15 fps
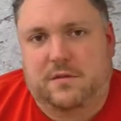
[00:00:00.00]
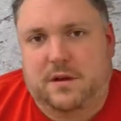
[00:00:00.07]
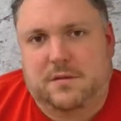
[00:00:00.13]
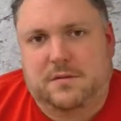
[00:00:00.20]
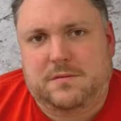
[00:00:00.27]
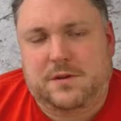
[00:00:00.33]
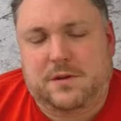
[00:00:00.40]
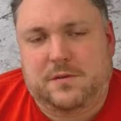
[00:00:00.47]
You
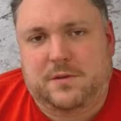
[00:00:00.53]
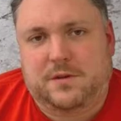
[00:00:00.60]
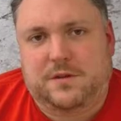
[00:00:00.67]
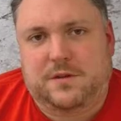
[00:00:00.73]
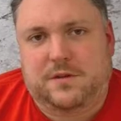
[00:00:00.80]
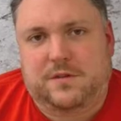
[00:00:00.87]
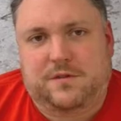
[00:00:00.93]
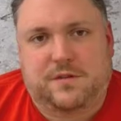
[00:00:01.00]
know, you want
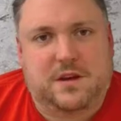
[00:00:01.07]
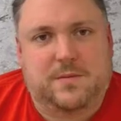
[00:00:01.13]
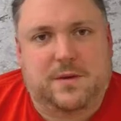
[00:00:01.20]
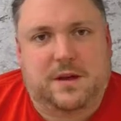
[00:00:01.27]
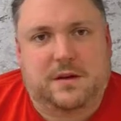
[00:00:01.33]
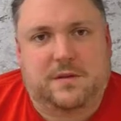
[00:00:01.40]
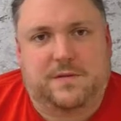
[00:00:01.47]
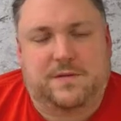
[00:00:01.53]
to do
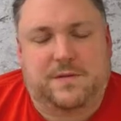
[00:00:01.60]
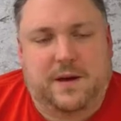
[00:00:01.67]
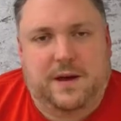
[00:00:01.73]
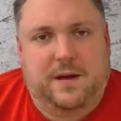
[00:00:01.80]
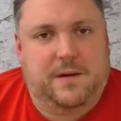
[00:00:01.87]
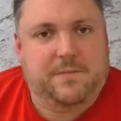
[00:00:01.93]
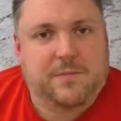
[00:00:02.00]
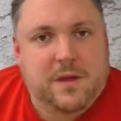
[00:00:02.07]
streaming of
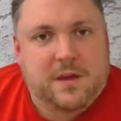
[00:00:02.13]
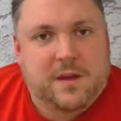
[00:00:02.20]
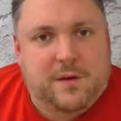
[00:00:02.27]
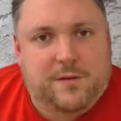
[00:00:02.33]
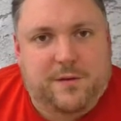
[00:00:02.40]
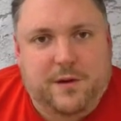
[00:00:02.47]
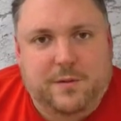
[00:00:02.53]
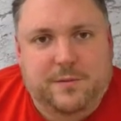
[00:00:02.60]
uh,
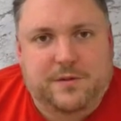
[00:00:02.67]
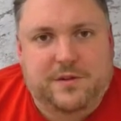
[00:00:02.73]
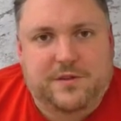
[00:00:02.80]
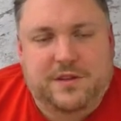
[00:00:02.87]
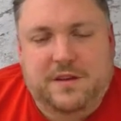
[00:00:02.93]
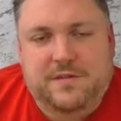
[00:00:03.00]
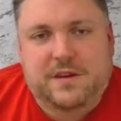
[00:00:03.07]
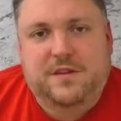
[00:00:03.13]
films or
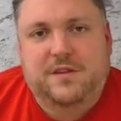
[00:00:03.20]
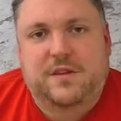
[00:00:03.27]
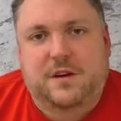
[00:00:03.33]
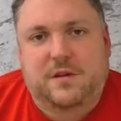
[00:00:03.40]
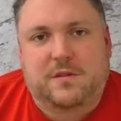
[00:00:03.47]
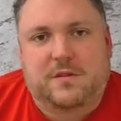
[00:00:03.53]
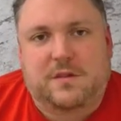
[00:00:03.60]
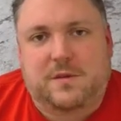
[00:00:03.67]
TV
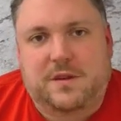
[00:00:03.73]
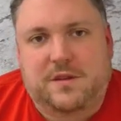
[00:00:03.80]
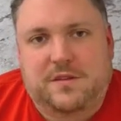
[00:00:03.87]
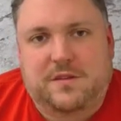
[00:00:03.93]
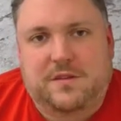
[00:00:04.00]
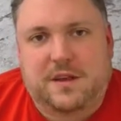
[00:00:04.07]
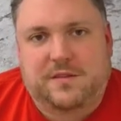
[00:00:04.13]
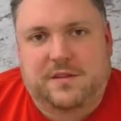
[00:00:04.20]
shows, so
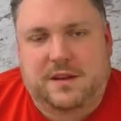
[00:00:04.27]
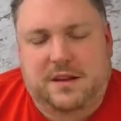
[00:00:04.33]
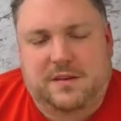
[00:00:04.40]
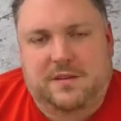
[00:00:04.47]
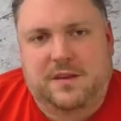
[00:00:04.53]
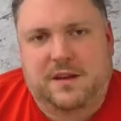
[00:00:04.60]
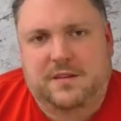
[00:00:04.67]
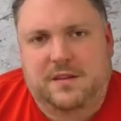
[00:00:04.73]
it's it's connected
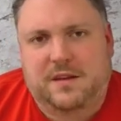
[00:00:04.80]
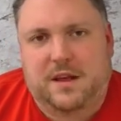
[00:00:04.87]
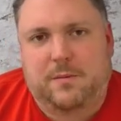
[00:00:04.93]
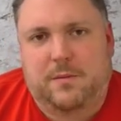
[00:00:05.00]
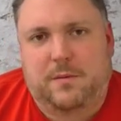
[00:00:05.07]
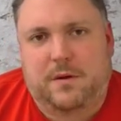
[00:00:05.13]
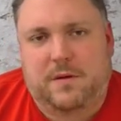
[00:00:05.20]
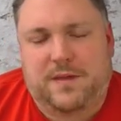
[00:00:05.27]
to the internet.
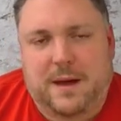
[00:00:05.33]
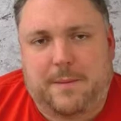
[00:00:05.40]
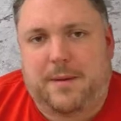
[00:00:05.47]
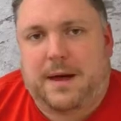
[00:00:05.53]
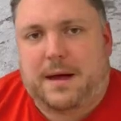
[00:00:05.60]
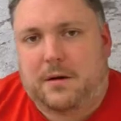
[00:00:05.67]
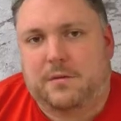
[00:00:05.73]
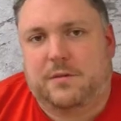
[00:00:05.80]
But what if that
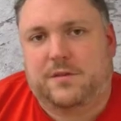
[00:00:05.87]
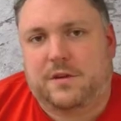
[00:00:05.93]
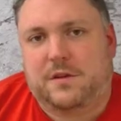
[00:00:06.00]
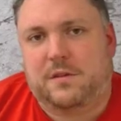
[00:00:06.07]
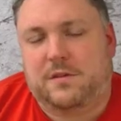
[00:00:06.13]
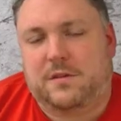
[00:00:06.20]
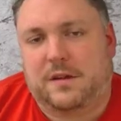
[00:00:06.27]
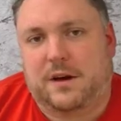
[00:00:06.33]
power was
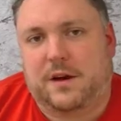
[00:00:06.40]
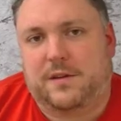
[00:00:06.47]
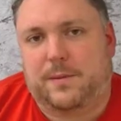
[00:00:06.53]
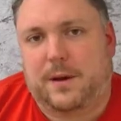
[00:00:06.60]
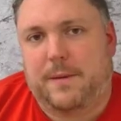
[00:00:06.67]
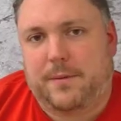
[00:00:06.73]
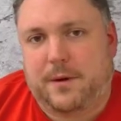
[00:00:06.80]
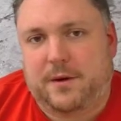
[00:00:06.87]
utilised
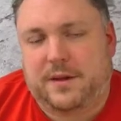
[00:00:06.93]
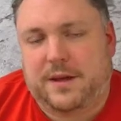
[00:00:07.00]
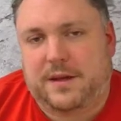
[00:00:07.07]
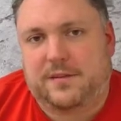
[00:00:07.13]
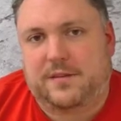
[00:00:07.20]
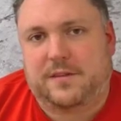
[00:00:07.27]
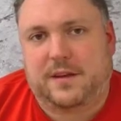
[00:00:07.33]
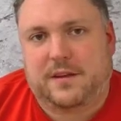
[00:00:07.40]
by a botnet
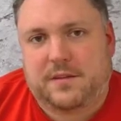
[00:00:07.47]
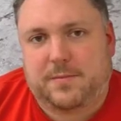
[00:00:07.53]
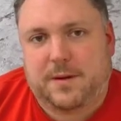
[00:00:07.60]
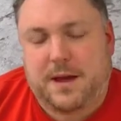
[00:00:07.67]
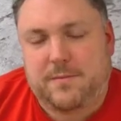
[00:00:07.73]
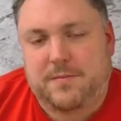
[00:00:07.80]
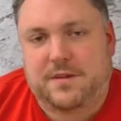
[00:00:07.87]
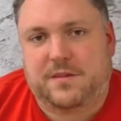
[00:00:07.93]
to send
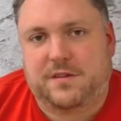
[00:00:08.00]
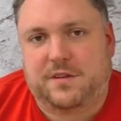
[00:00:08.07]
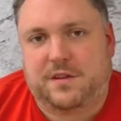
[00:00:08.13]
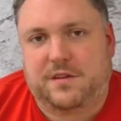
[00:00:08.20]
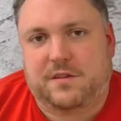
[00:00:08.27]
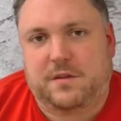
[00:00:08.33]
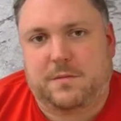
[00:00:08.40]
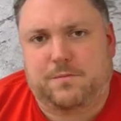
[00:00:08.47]
spam
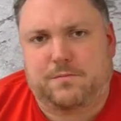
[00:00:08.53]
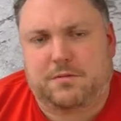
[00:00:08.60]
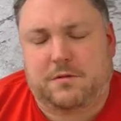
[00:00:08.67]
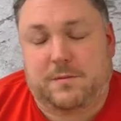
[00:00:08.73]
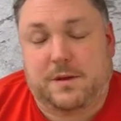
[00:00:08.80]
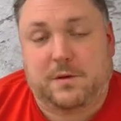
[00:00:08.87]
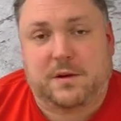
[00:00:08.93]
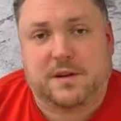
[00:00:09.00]
messages? You'd
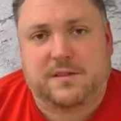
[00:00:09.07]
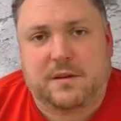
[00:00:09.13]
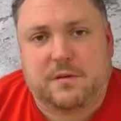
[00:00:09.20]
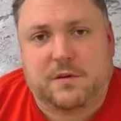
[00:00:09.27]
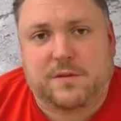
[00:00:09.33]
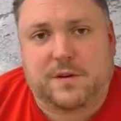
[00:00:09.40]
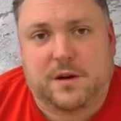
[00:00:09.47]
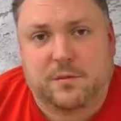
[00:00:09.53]
probably be quite
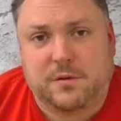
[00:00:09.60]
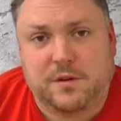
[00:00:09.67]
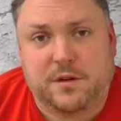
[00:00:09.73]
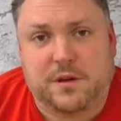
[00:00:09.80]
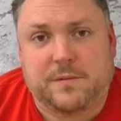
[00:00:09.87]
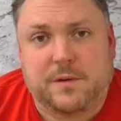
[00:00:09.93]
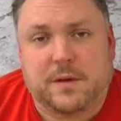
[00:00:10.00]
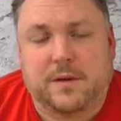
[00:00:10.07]
terrified, wouldn't you?